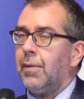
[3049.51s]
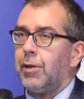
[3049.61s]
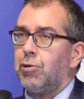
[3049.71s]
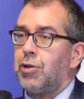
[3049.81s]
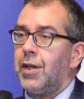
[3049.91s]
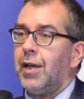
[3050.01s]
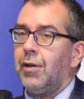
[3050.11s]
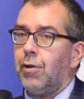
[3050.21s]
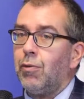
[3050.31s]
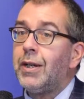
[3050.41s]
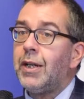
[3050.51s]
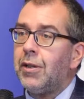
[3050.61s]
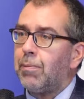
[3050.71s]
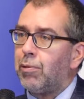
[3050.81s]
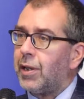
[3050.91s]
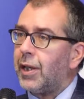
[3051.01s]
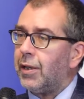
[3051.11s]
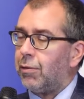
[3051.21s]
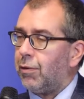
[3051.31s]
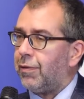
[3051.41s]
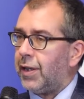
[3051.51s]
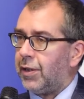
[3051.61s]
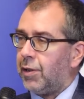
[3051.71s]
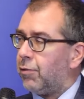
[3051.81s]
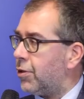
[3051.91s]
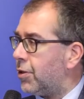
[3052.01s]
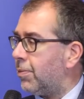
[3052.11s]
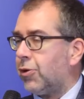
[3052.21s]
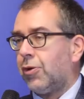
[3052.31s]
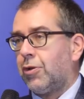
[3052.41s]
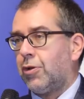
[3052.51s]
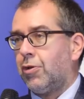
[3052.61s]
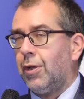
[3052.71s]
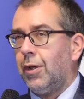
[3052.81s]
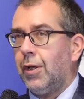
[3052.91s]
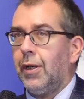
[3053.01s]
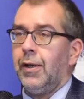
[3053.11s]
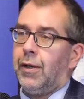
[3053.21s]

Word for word: But to say, you know, we need a brigade to fight terrorism on our soil,